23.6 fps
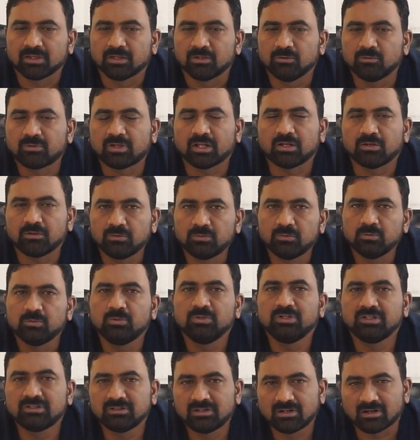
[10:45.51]
You can do
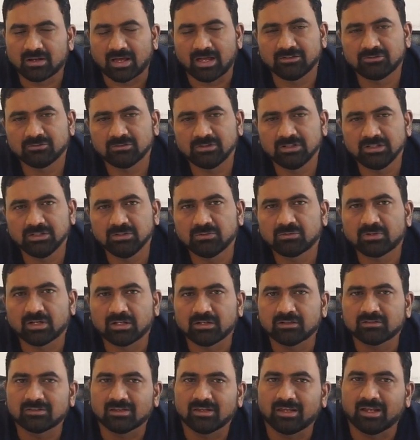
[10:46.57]
it gradually. You
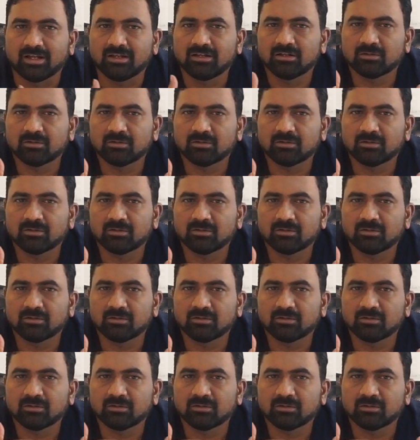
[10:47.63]
can end